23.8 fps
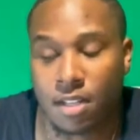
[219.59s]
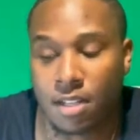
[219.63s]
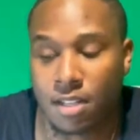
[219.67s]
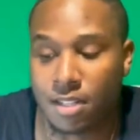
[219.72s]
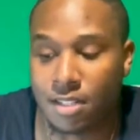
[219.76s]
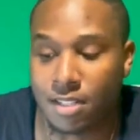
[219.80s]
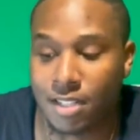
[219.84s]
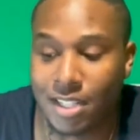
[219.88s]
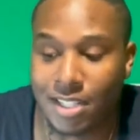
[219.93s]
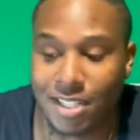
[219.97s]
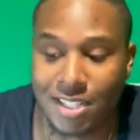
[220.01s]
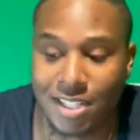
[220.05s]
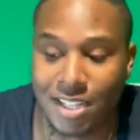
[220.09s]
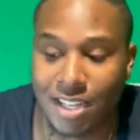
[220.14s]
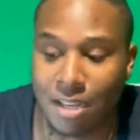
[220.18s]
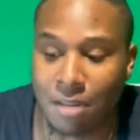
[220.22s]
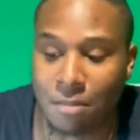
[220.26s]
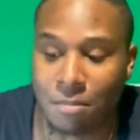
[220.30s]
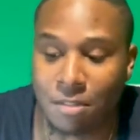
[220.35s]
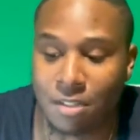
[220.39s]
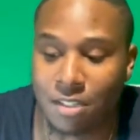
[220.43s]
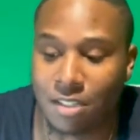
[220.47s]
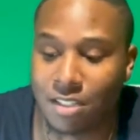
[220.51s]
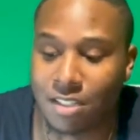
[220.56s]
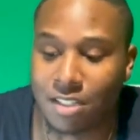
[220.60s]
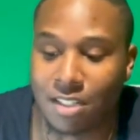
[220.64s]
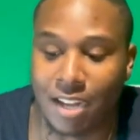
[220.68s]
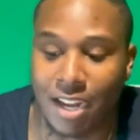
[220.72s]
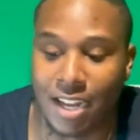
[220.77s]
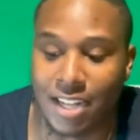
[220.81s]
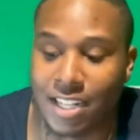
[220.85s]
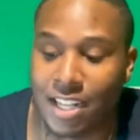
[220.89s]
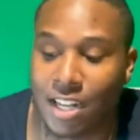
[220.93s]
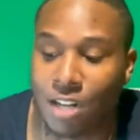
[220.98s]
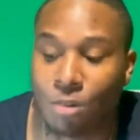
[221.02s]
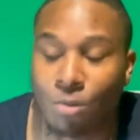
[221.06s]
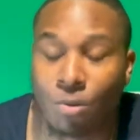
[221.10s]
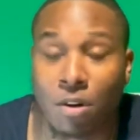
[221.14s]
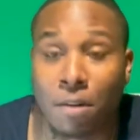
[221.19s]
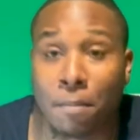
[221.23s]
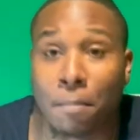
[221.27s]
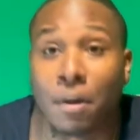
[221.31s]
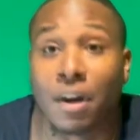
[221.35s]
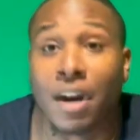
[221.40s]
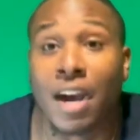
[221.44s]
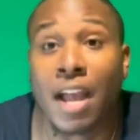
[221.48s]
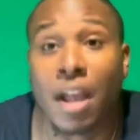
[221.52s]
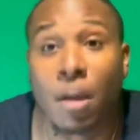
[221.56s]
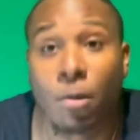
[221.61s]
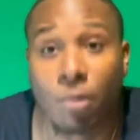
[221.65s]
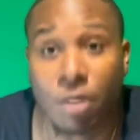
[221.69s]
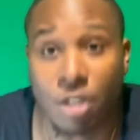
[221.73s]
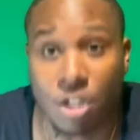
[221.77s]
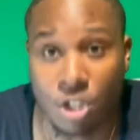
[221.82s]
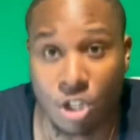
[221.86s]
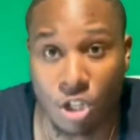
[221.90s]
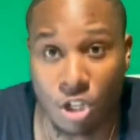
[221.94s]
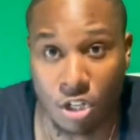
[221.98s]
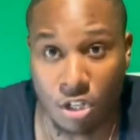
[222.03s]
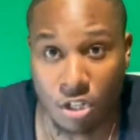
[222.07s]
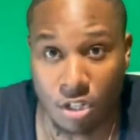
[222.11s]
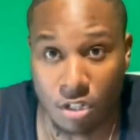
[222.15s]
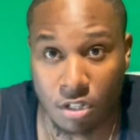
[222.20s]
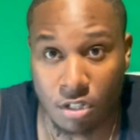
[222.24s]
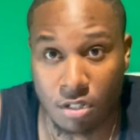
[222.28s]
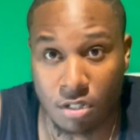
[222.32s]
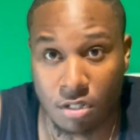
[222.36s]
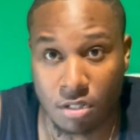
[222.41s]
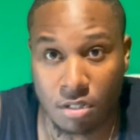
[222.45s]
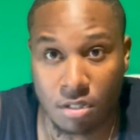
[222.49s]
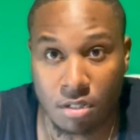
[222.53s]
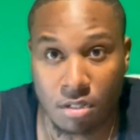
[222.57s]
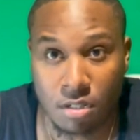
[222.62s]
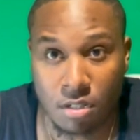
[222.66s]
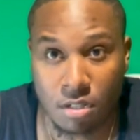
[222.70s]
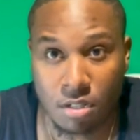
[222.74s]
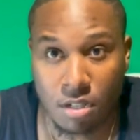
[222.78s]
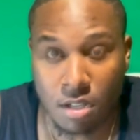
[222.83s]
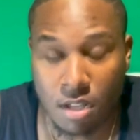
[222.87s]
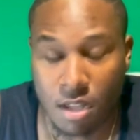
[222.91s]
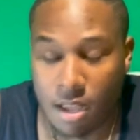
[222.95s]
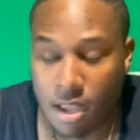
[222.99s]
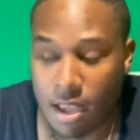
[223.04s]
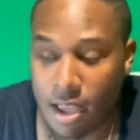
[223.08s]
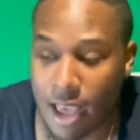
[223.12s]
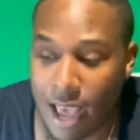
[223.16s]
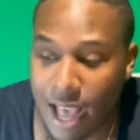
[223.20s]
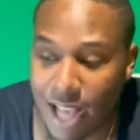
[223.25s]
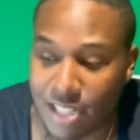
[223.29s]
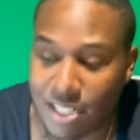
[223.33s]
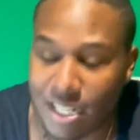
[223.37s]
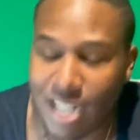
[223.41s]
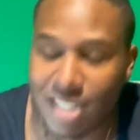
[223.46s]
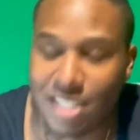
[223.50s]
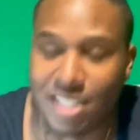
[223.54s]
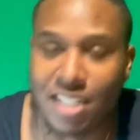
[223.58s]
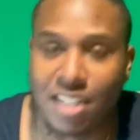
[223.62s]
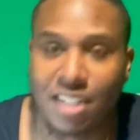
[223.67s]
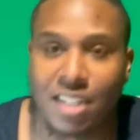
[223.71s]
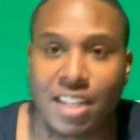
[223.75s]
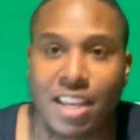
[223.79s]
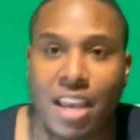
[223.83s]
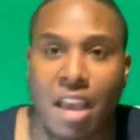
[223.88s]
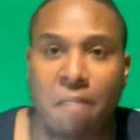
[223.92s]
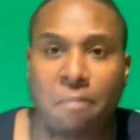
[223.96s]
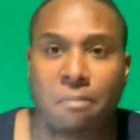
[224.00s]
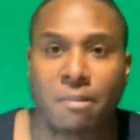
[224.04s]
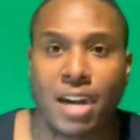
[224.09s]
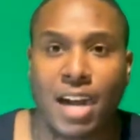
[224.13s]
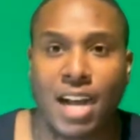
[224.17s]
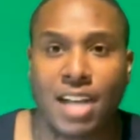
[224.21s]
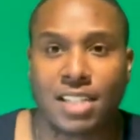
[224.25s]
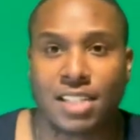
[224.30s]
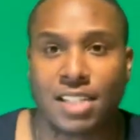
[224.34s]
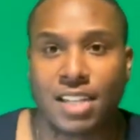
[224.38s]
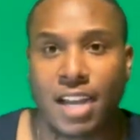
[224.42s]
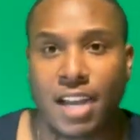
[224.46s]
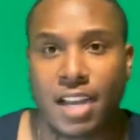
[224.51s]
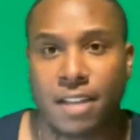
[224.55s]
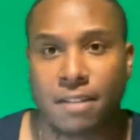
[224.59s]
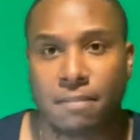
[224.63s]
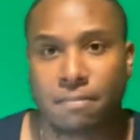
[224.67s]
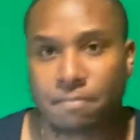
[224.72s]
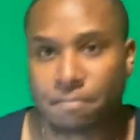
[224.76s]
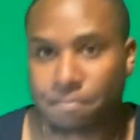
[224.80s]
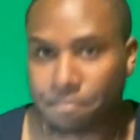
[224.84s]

This team looks like they don't want to play with each other. As I seen the game last night,